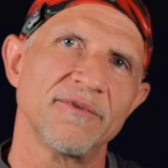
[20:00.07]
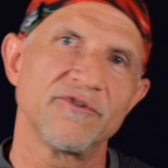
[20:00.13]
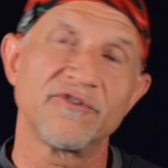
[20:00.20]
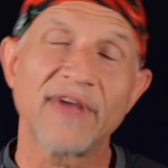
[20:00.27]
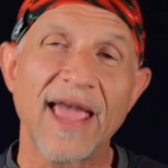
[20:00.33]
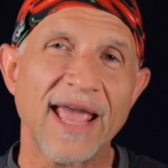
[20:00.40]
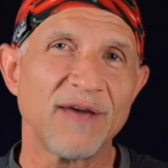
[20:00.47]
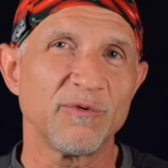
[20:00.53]
this
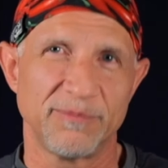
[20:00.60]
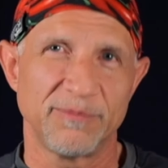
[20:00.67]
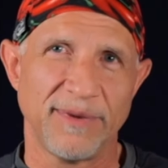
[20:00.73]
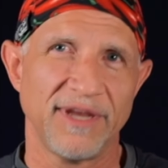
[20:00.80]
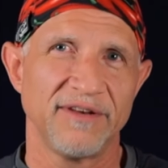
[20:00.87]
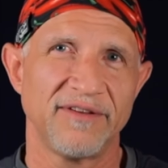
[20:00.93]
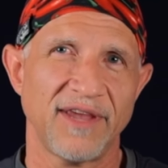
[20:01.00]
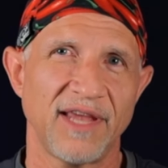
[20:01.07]
tank was
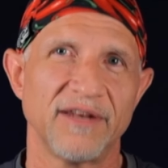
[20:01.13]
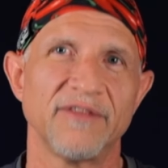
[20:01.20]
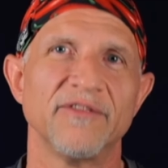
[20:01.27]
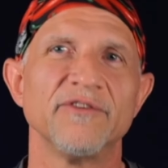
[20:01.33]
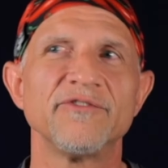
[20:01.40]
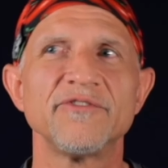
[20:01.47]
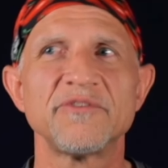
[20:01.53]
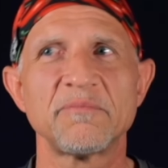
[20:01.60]
maintained? And
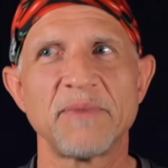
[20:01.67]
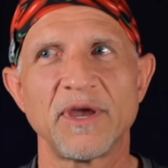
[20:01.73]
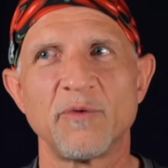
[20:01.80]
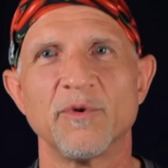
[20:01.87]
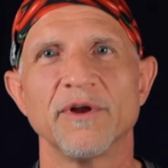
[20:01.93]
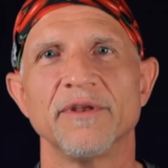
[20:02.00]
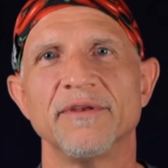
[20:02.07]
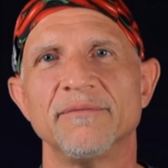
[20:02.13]
this is a big
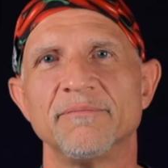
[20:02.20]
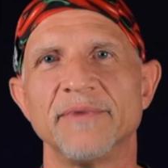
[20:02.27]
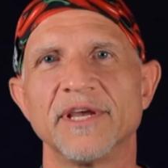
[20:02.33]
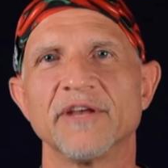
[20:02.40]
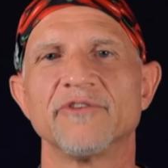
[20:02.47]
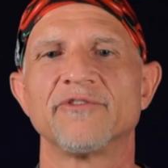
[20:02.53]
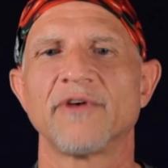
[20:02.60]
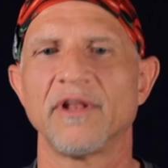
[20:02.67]
one,
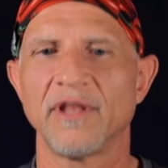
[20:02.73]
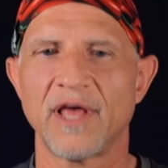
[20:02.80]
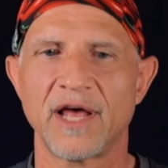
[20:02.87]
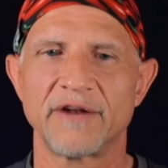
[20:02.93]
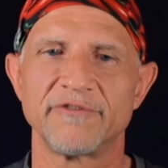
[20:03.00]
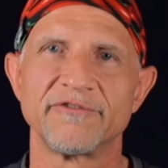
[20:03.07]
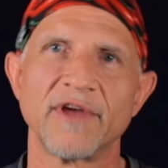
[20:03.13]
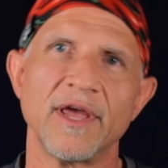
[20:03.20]
because a
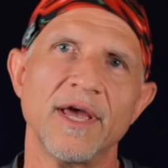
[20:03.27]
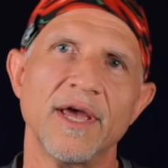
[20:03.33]
lot of